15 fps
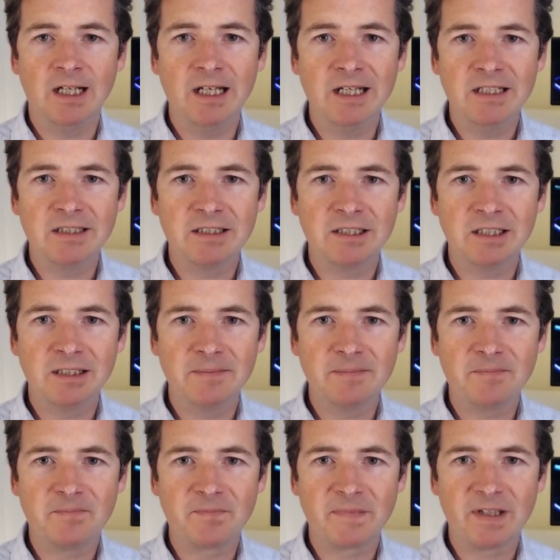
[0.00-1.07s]
and
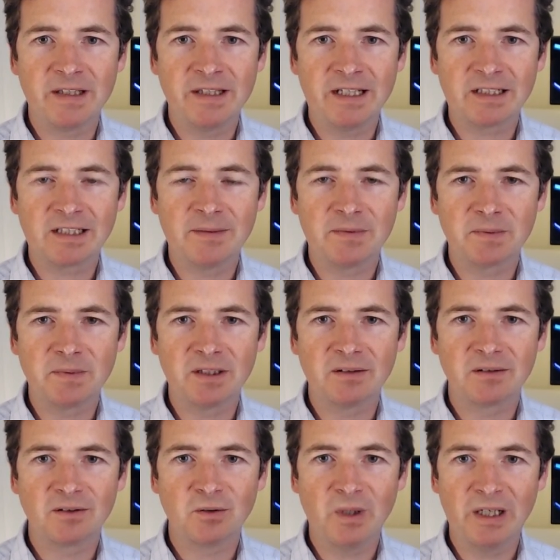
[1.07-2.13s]
that keeps
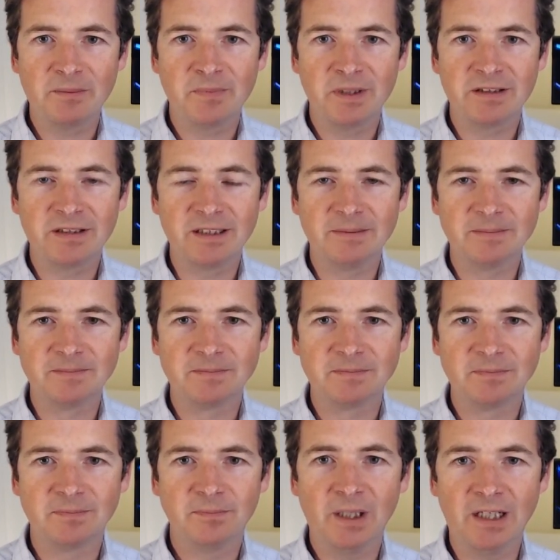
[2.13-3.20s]
me quite busy.
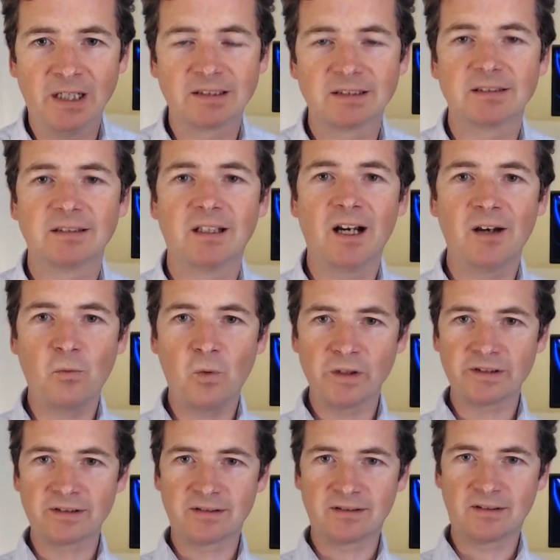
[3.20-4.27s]
But I
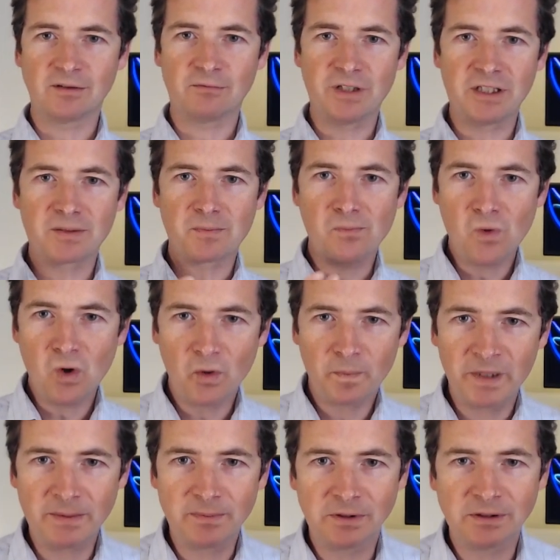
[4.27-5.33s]
want to reach more
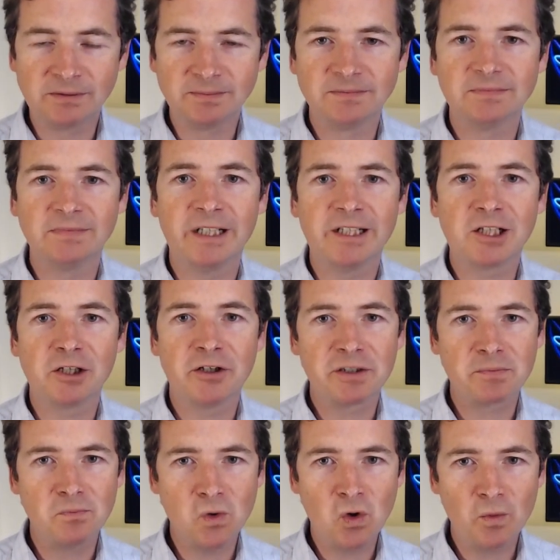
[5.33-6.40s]
people and
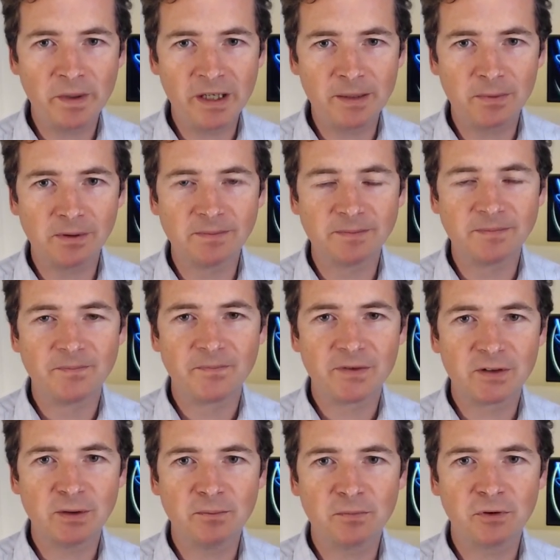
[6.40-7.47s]
encourage more people
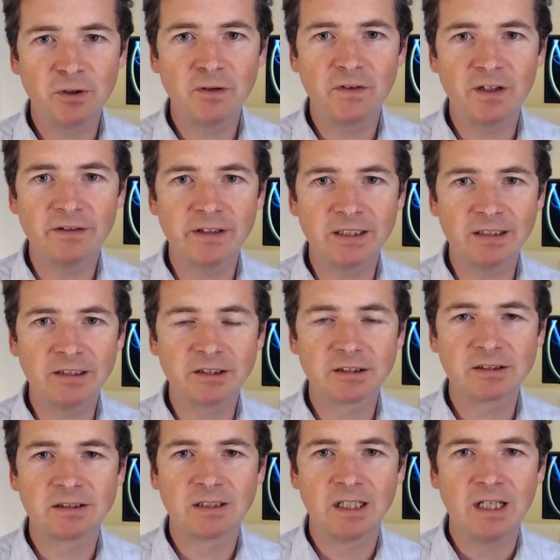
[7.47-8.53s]
to improve their
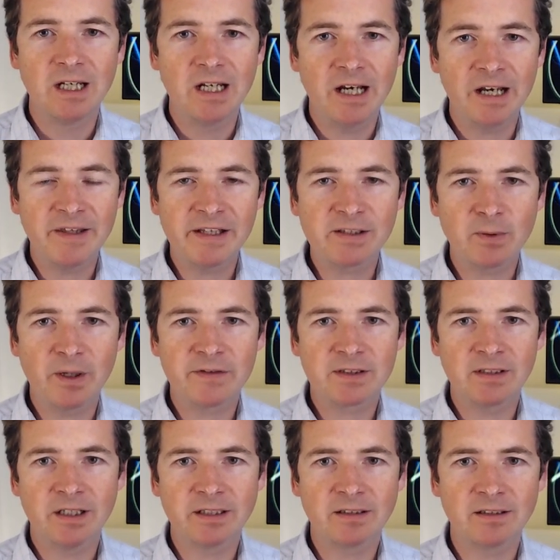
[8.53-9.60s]
English. And that's why I
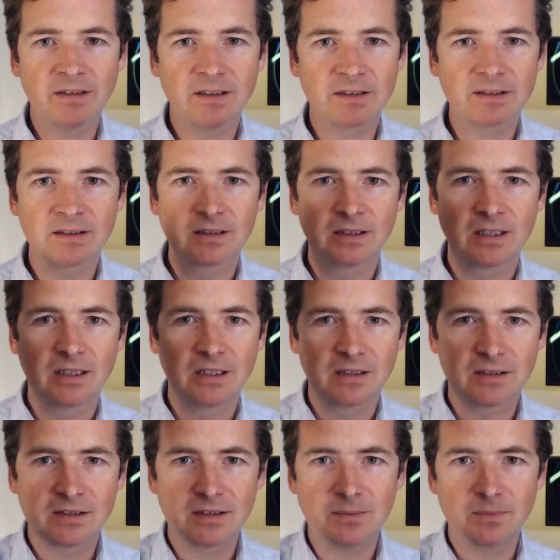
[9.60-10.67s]
started this
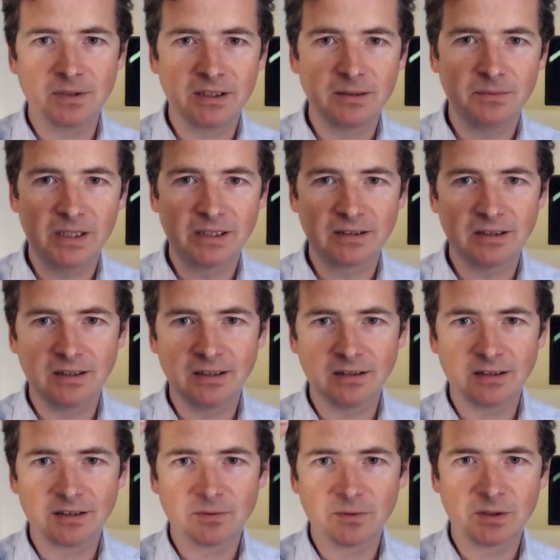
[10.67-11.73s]
Simply Better
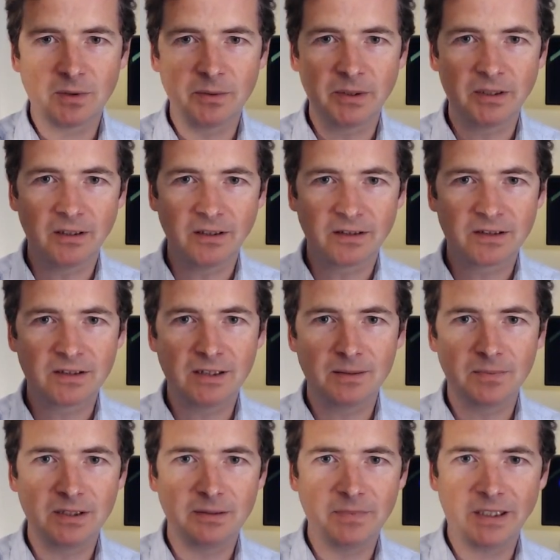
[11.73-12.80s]
English, which way we're going,
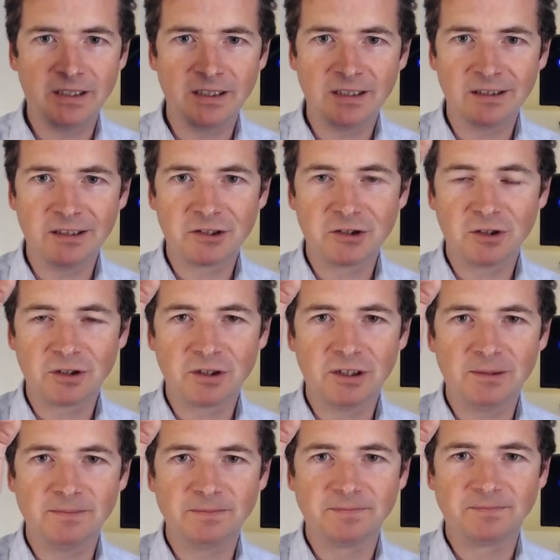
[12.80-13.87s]

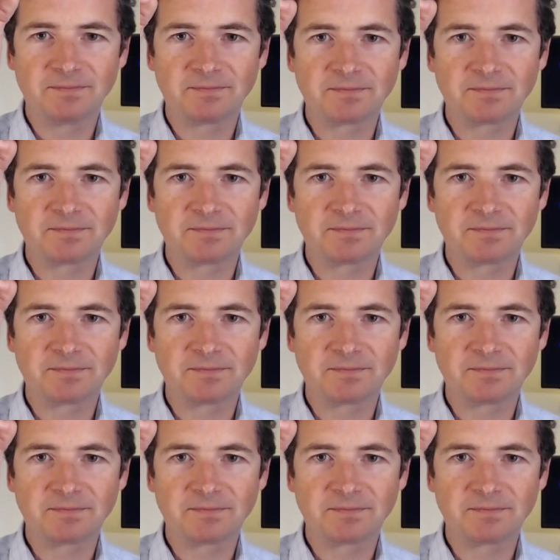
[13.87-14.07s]
simplybetterenglish.com,